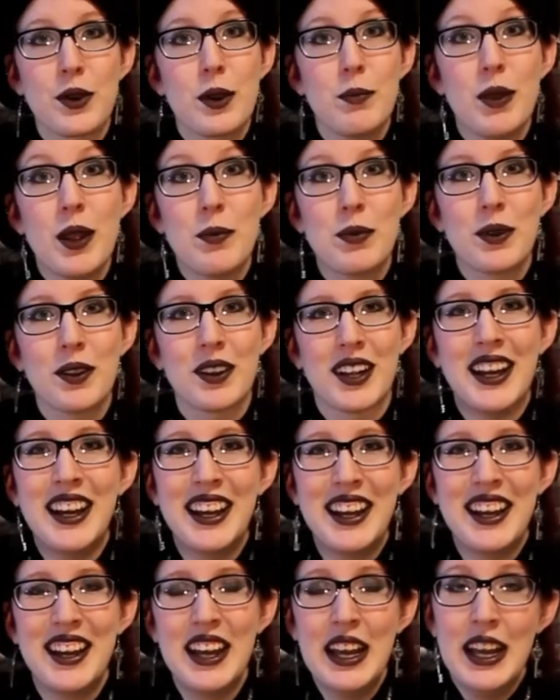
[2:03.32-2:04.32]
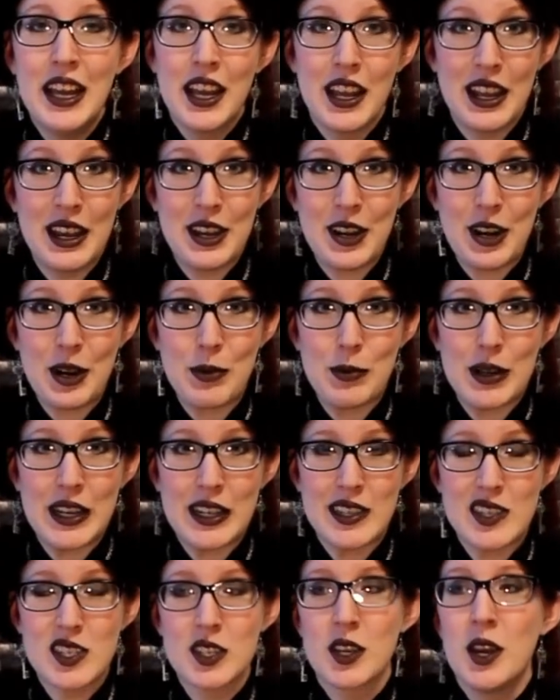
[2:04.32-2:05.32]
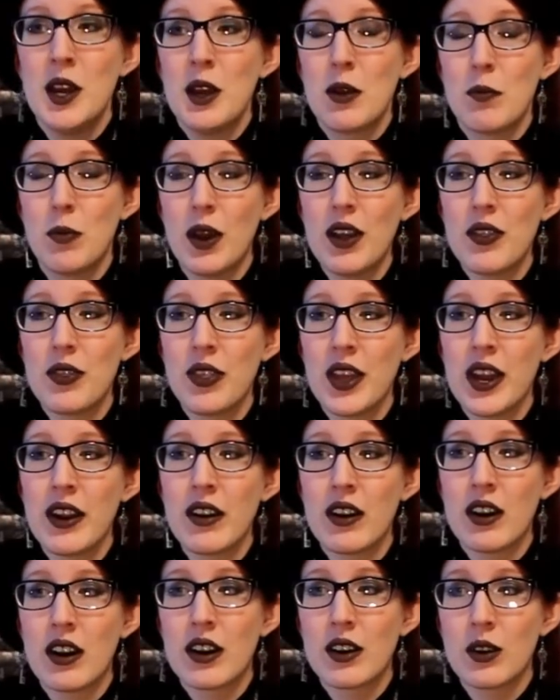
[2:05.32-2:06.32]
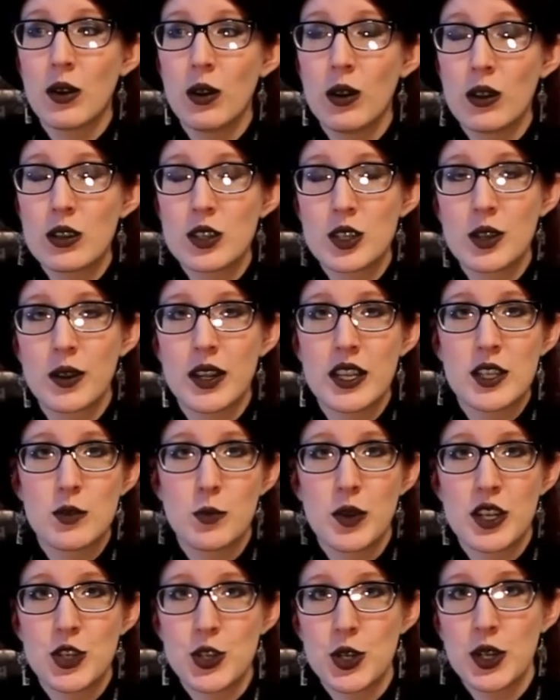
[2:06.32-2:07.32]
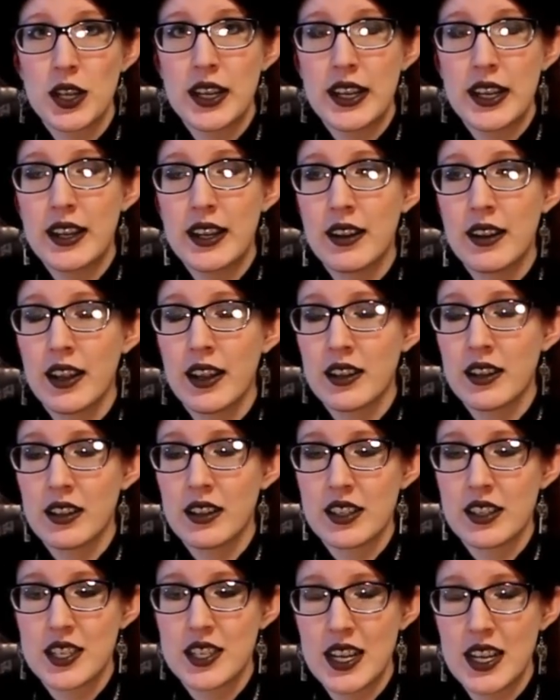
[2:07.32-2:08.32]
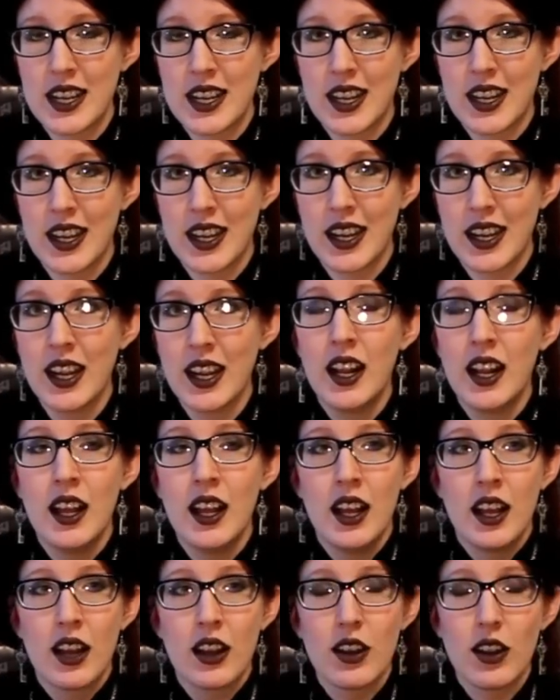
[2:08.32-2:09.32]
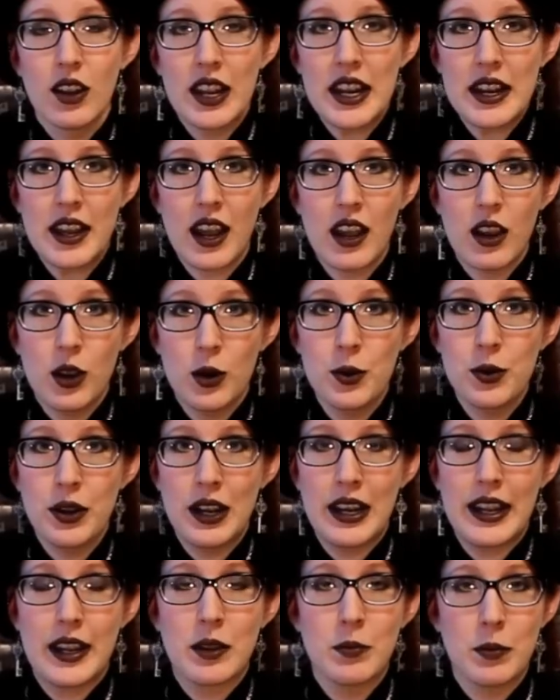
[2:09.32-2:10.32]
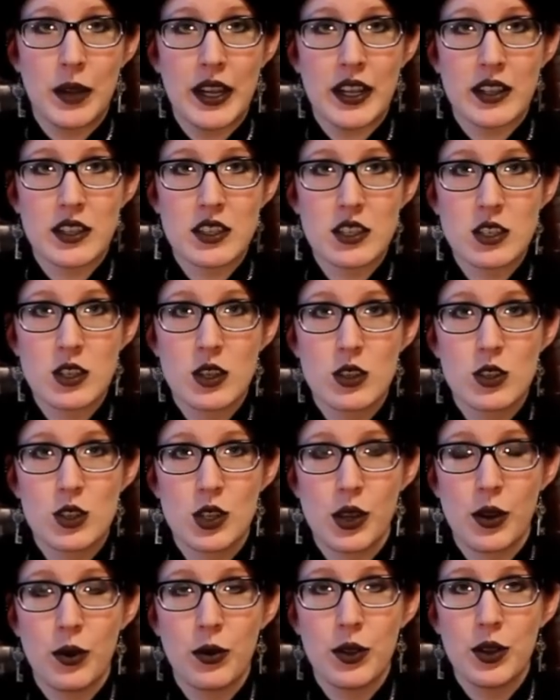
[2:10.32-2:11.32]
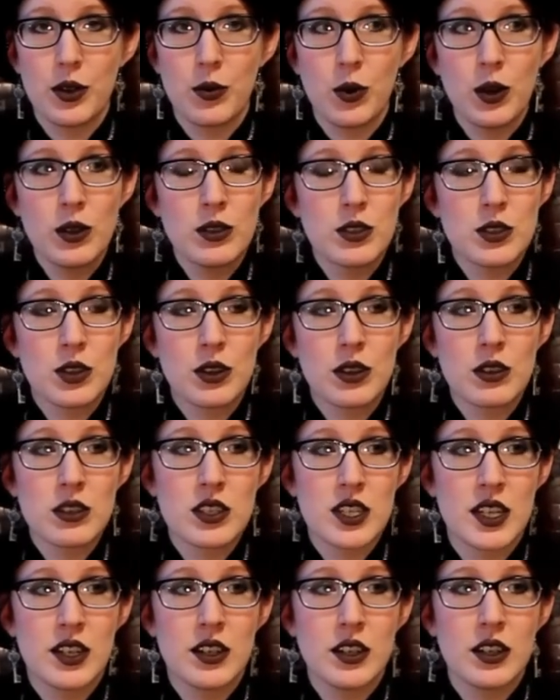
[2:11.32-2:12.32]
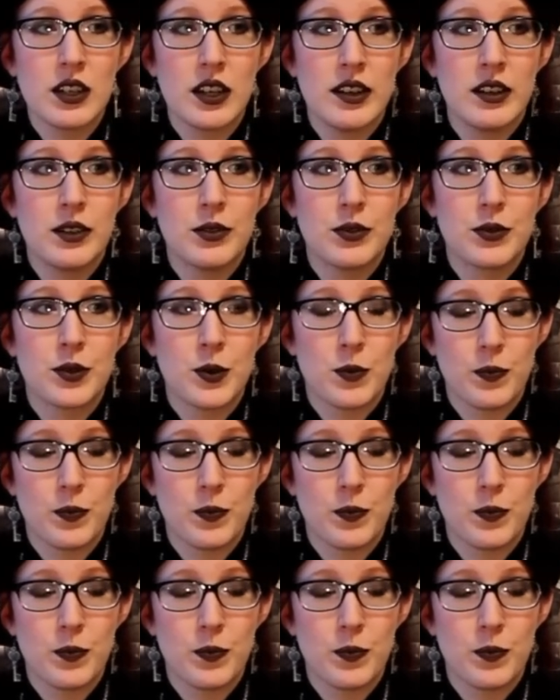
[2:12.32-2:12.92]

people at our meets. But there are also, especially in Helsinki, Lolita only meets. So you want to consider if